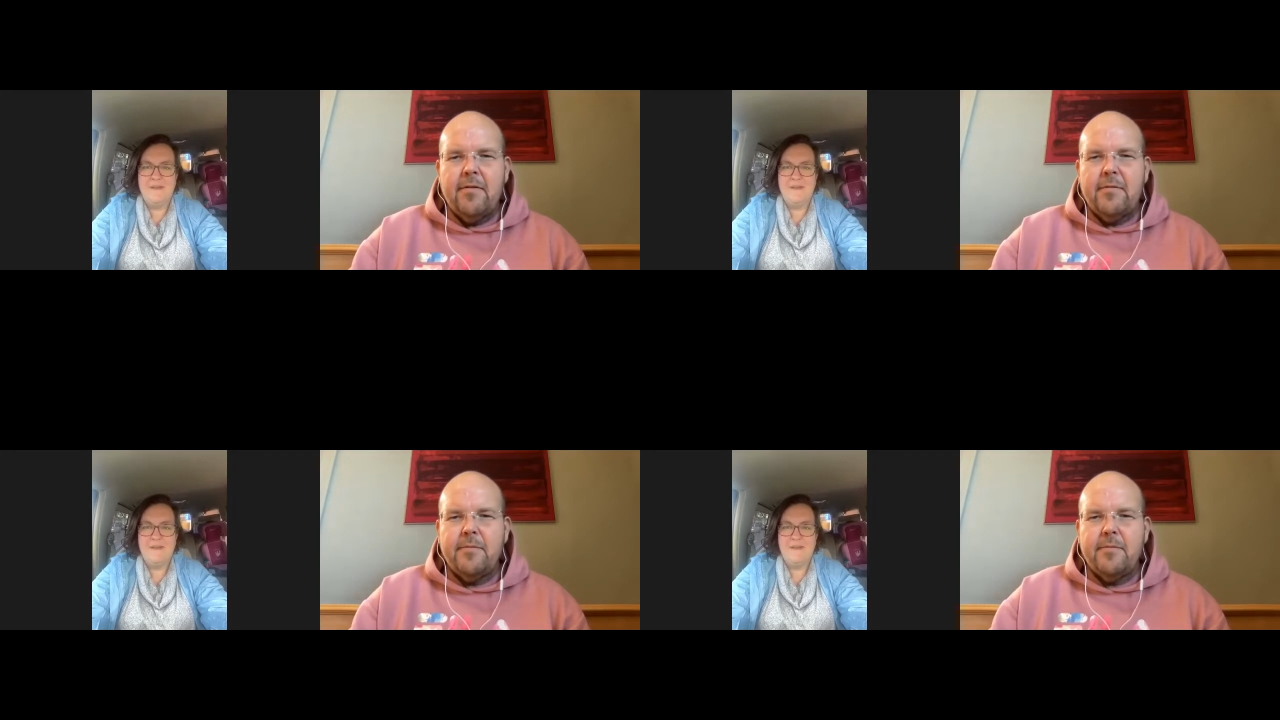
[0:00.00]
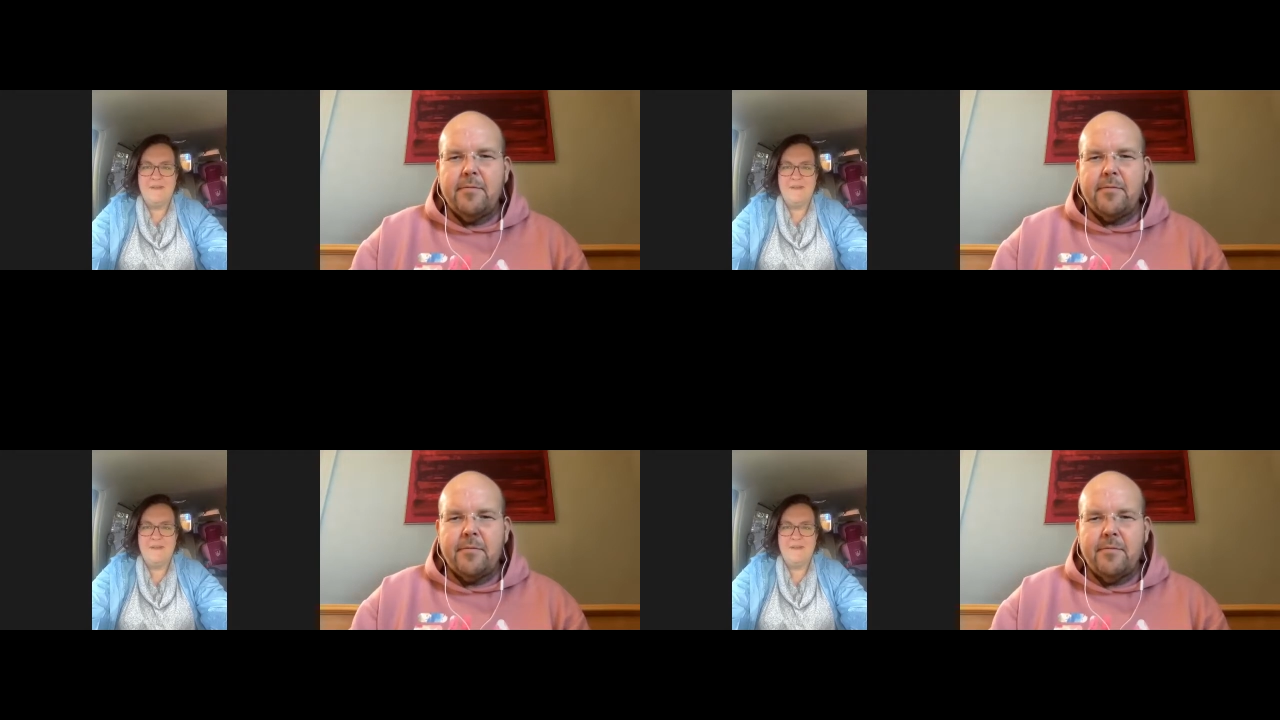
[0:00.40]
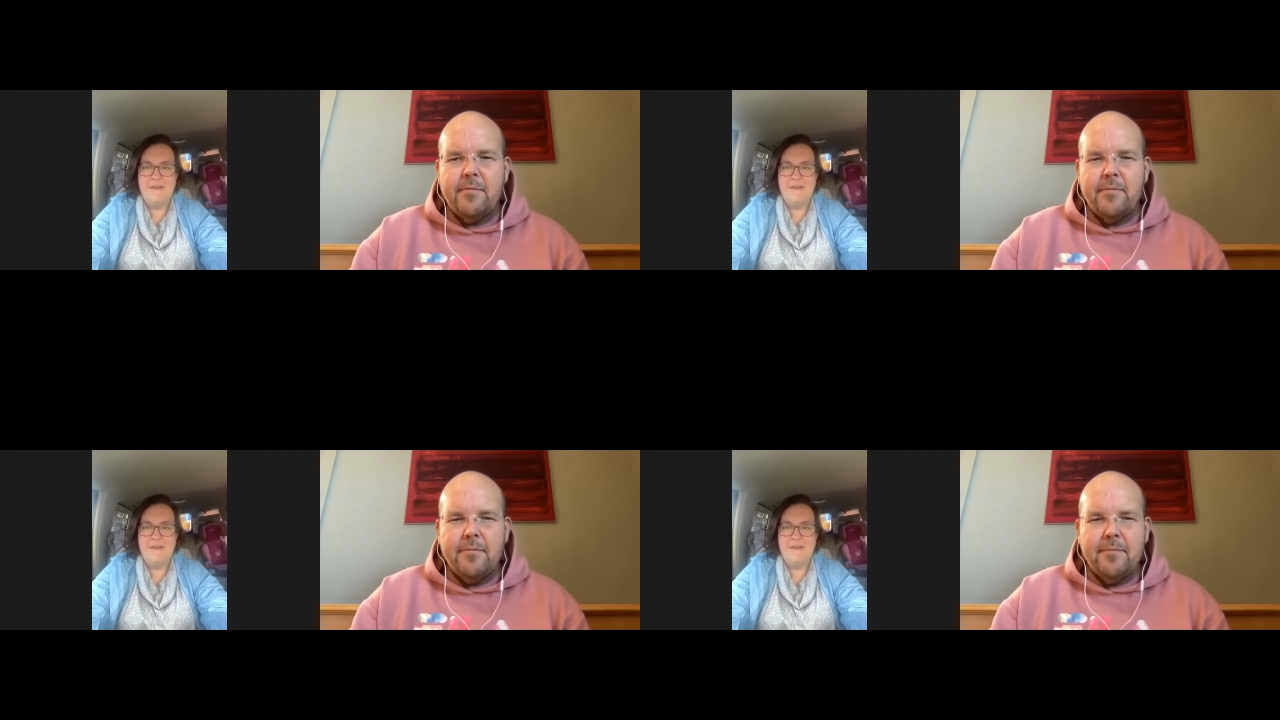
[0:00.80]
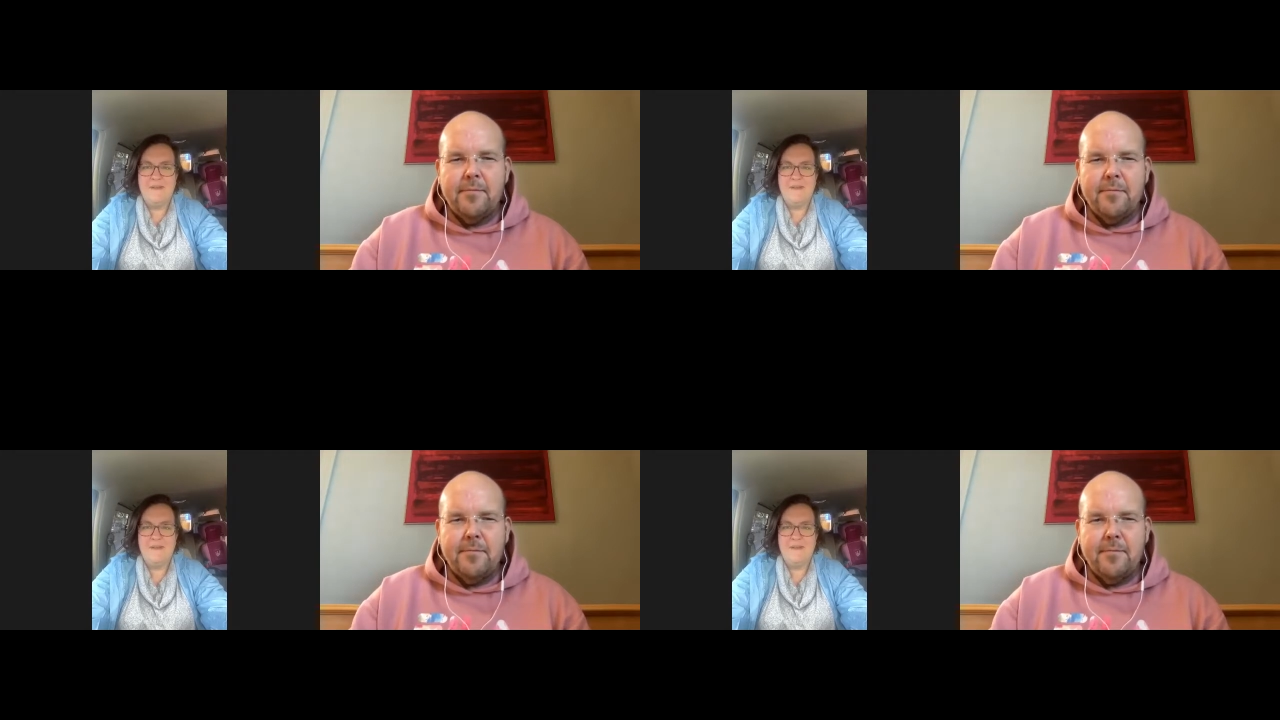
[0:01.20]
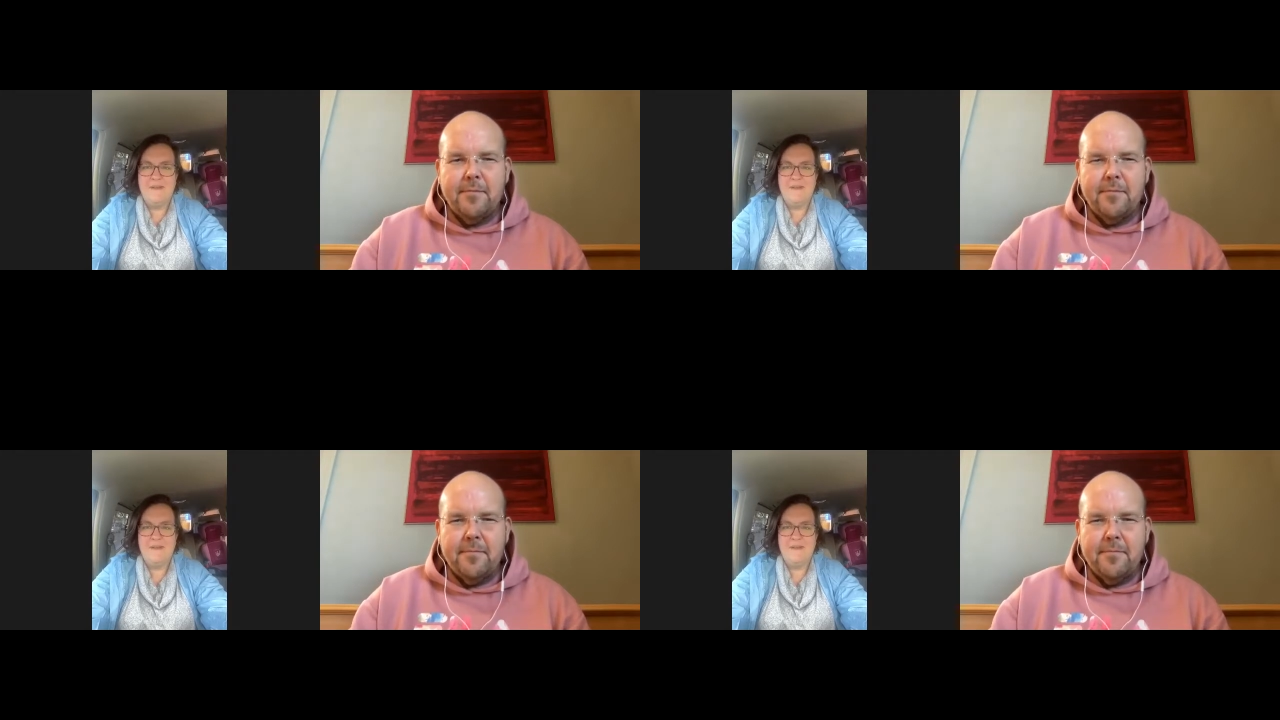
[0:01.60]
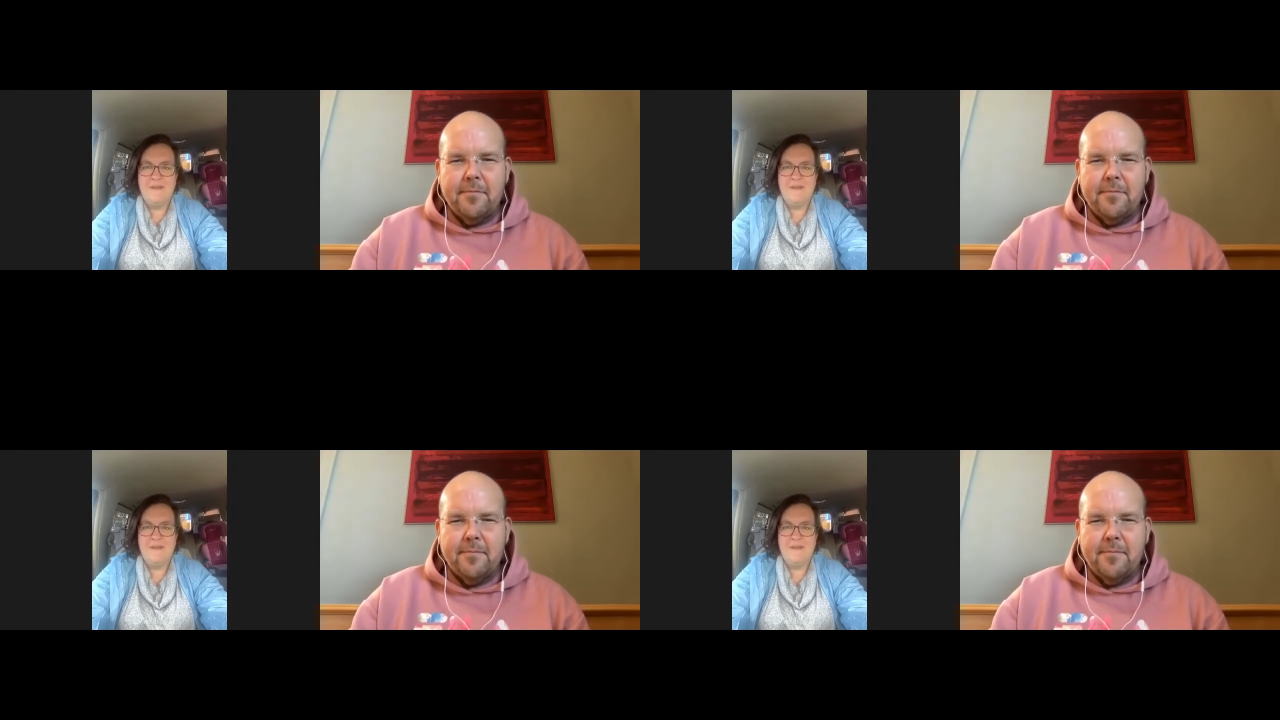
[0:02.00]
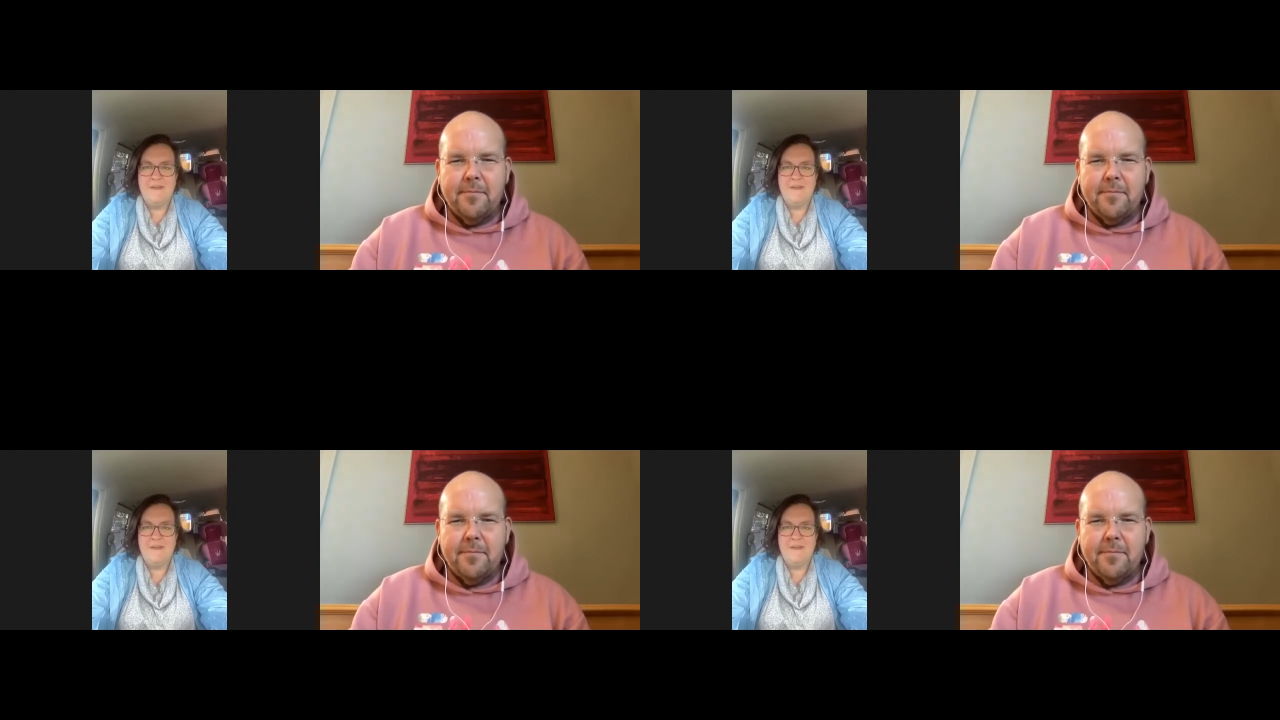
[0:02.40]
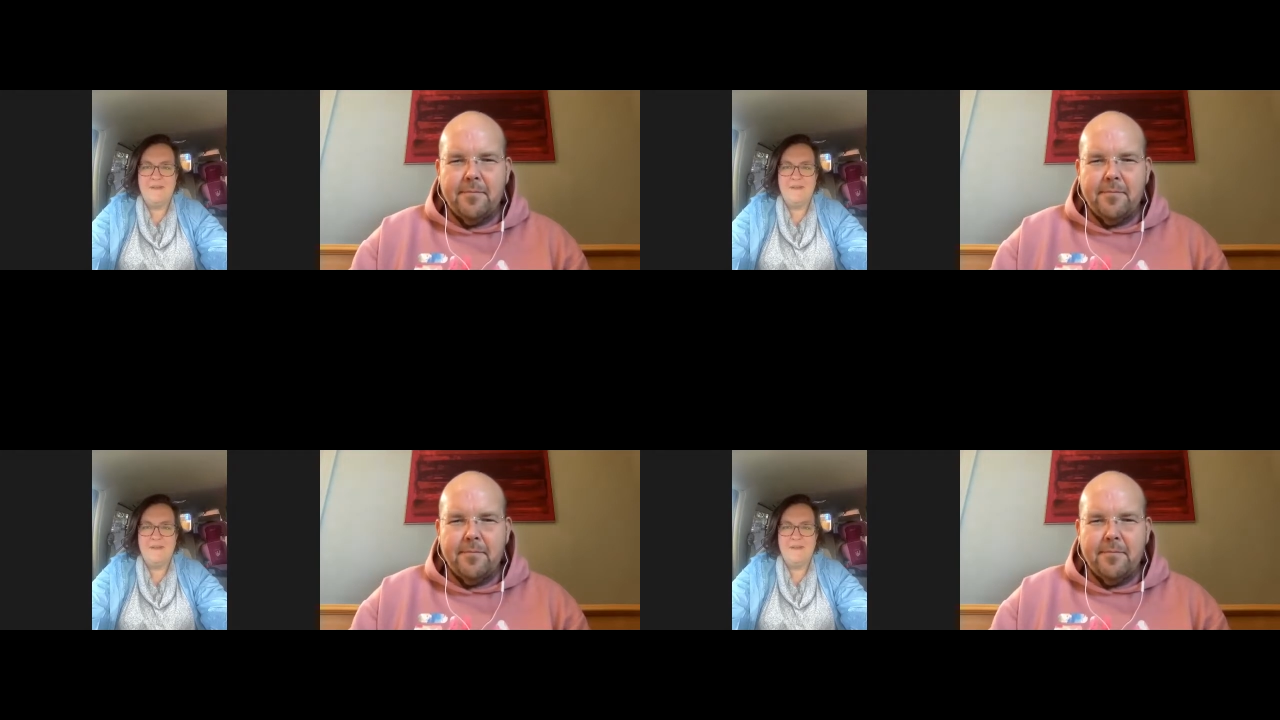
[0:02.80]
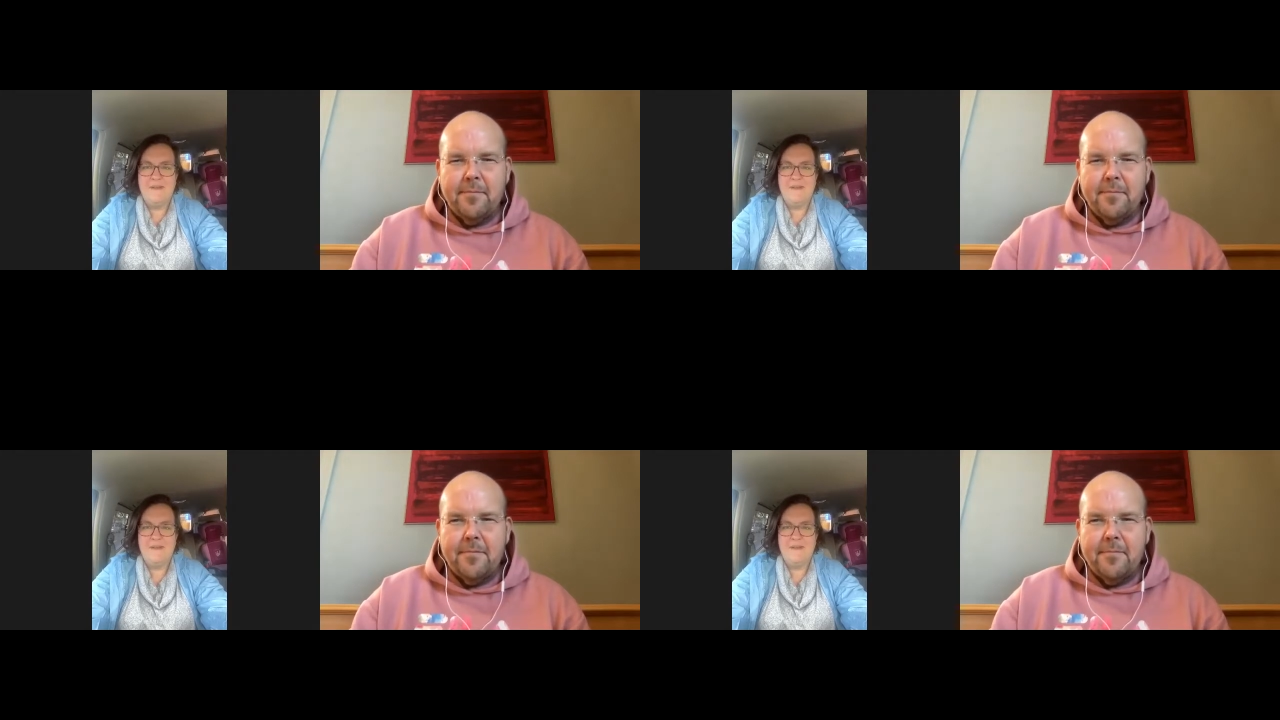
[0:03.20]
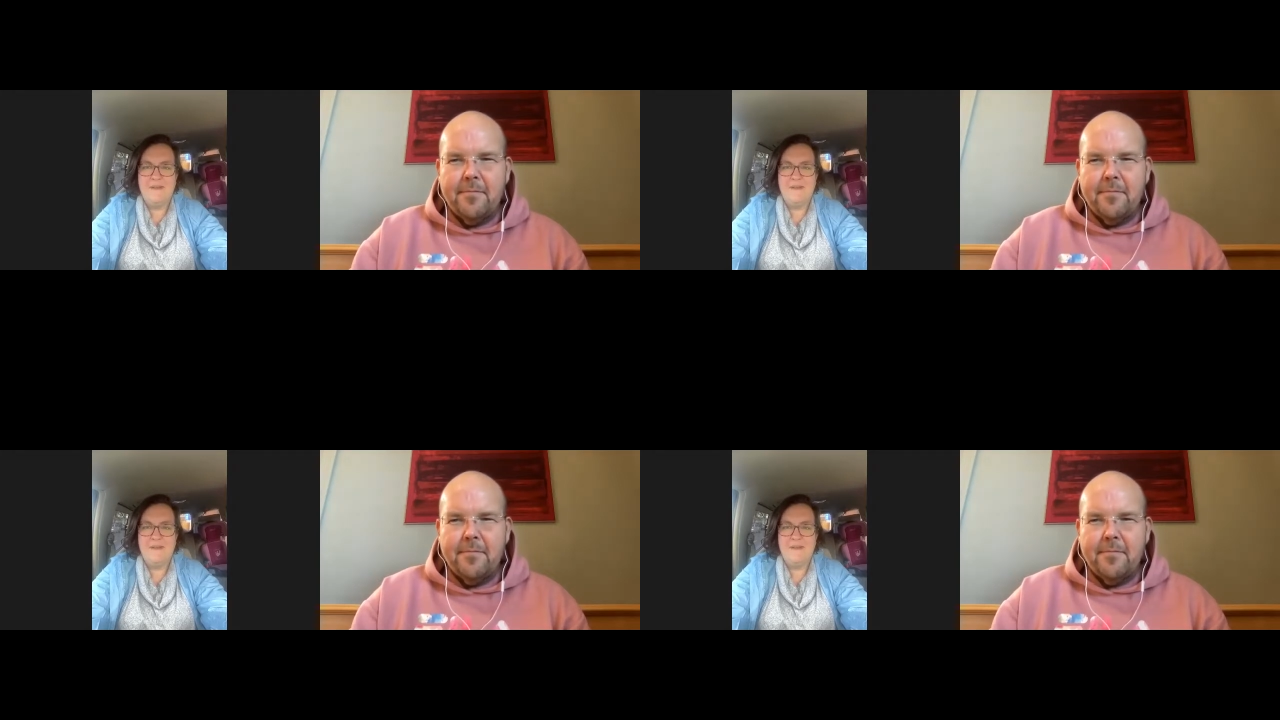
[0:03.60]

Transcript: (silence)